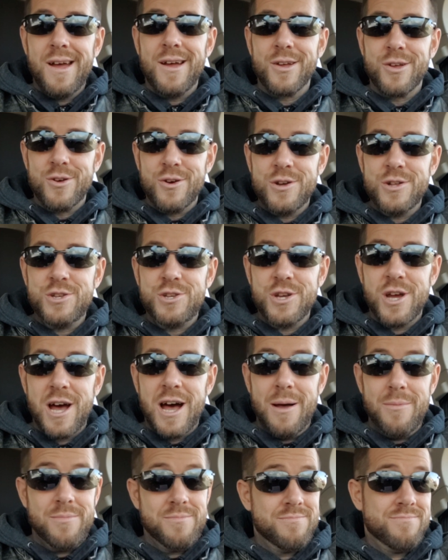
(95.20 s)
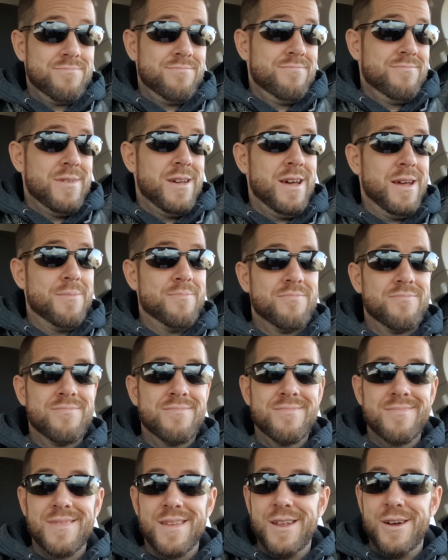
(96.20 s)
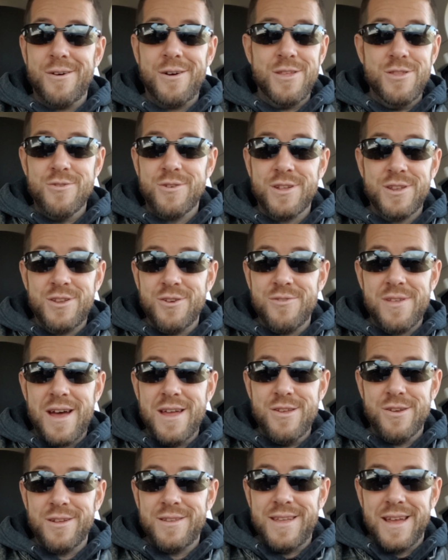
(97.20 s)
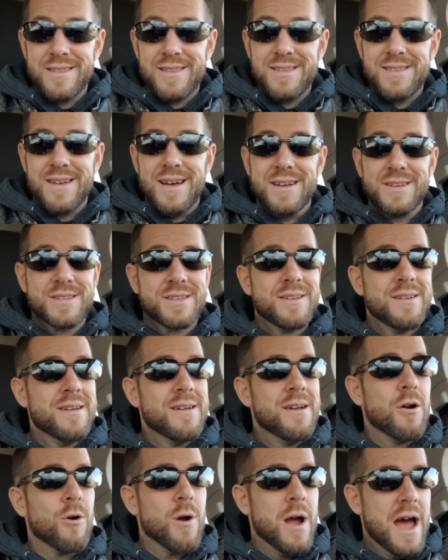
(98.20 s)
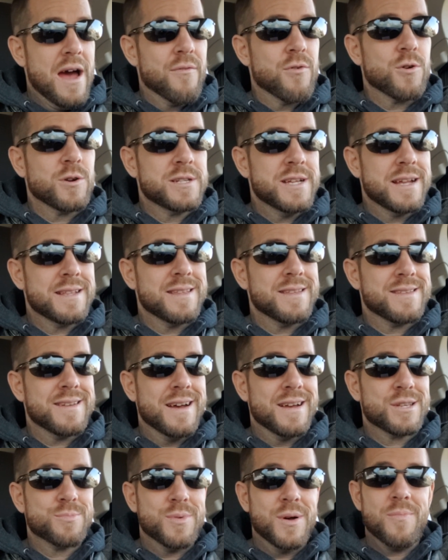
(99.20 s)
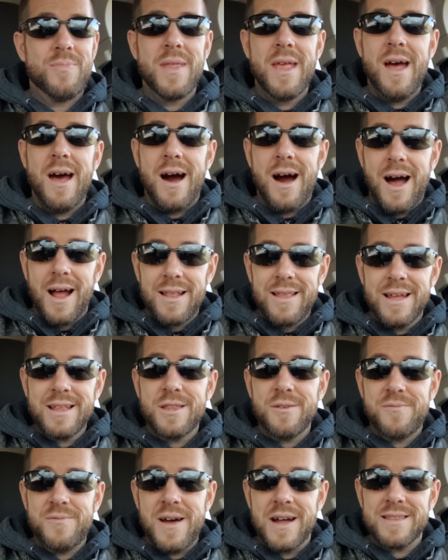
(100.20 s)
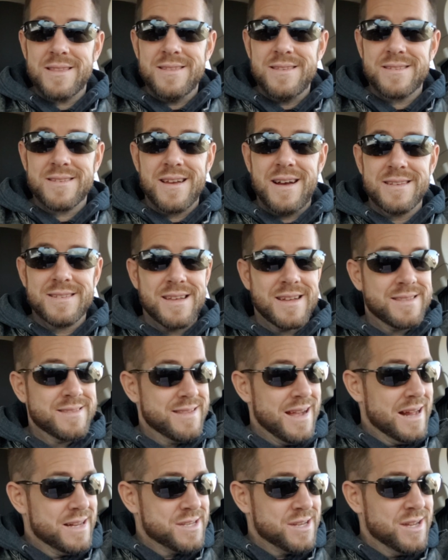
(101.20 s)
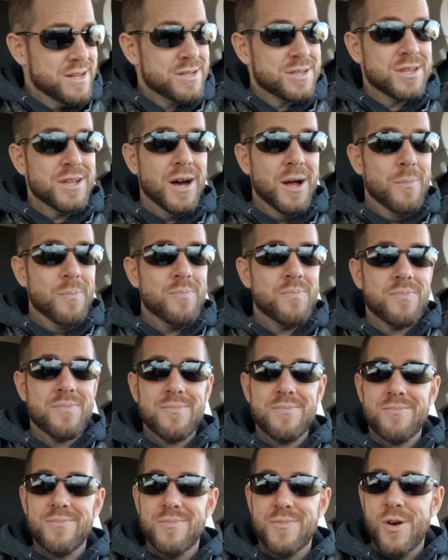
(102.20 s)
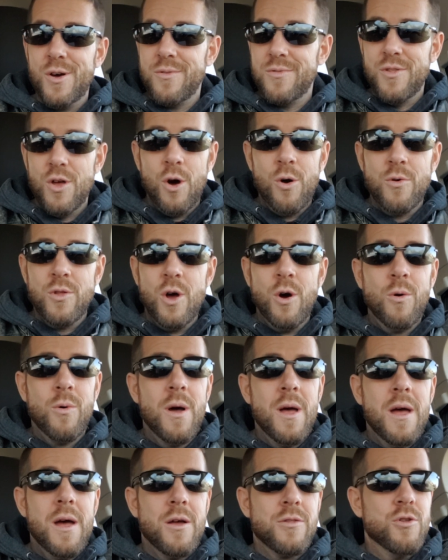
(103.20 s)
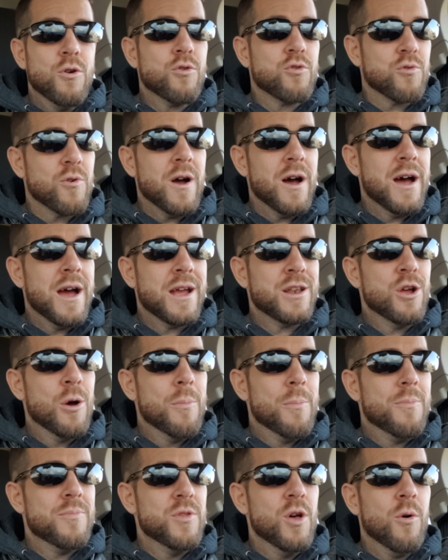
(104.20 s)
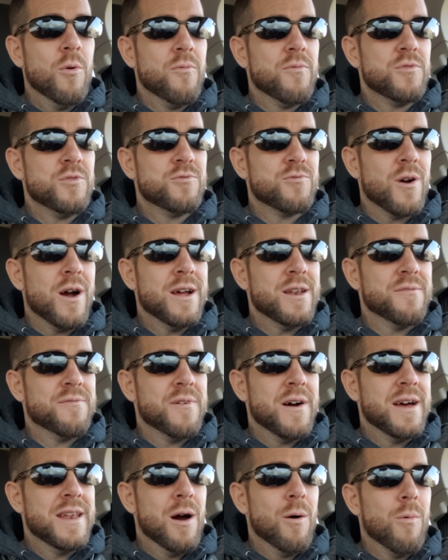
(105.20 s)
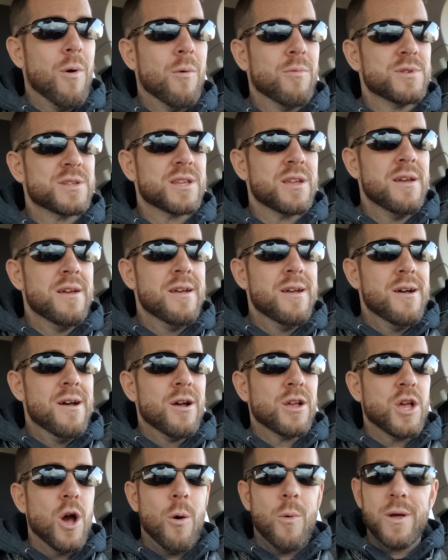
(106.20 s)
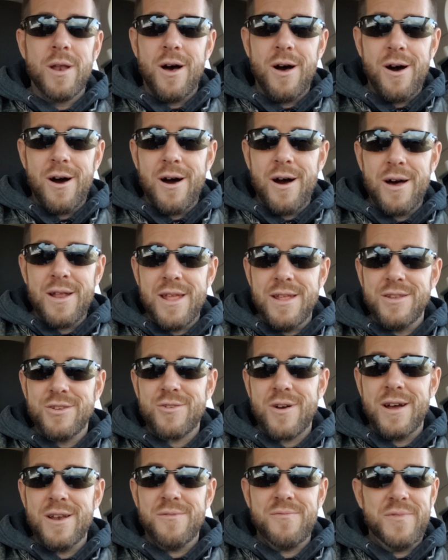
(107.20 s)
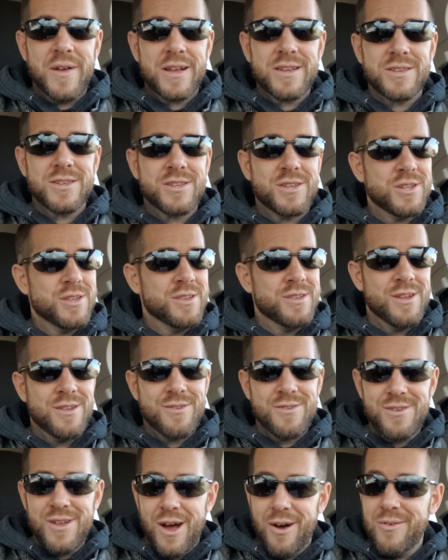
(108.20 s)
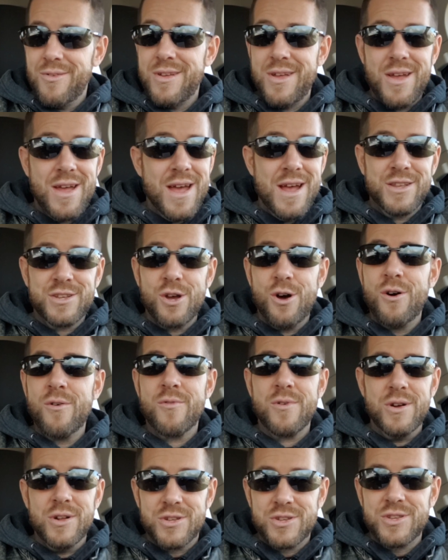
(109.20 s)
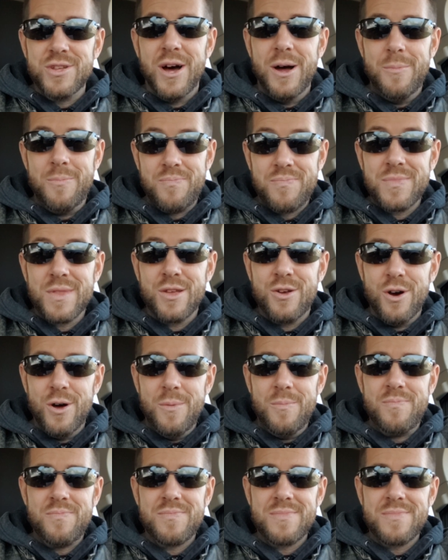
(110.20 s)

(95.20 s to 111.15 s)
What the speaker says: Good job. Hey, you know what? You can do that. You can take the test or have her take the test. But I like the fact that this guy's like, that's it. It's done. No crying. No trying to find out what was going on and trying to fix this. No, it's over. It's done. Good.